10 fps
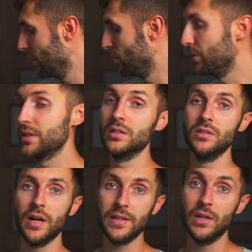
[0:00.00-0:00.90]
during the
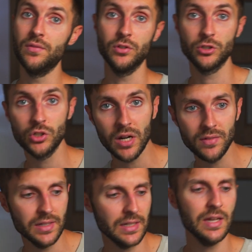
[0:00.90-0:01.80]
night if you're
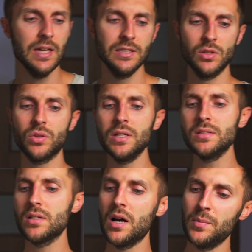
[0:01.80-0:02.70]
traveling. So
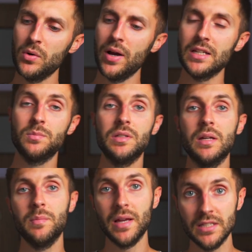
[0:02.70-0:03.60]
this combo has been
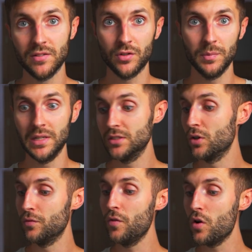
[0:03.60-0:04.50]
amazing for me
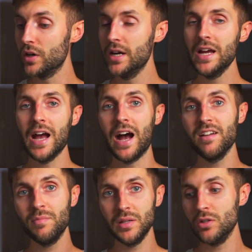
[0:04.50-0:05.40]
so far.
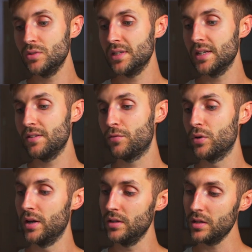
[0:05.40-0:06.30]
I've been using it
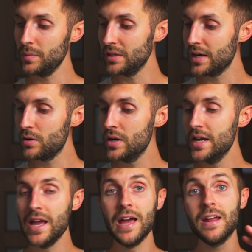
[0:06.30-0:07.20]
for a little bit now,
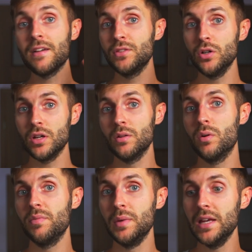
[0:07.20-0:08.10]
and I took it
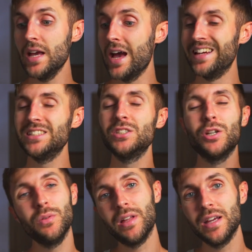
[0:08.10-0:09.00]
with me, and it's
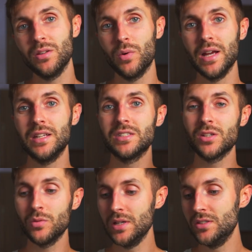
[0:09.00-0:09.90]
so lightweight,
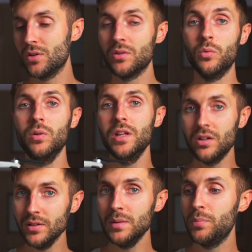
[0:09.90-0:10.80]
so easy. You can
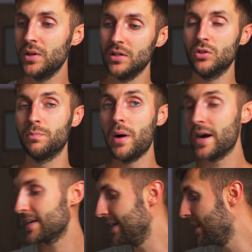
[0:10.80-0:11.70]
literally put it in your
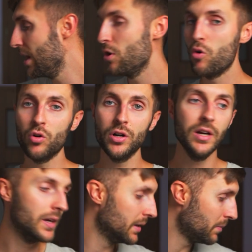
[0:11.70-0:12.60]
pocket, or
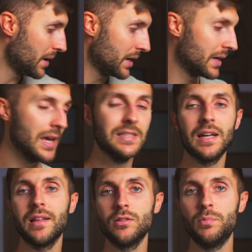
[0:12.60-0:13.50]
in my case, I
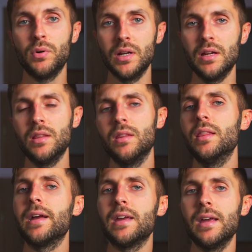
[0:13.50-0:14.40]
like to put it in
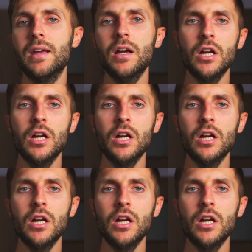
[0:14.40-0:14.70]
like a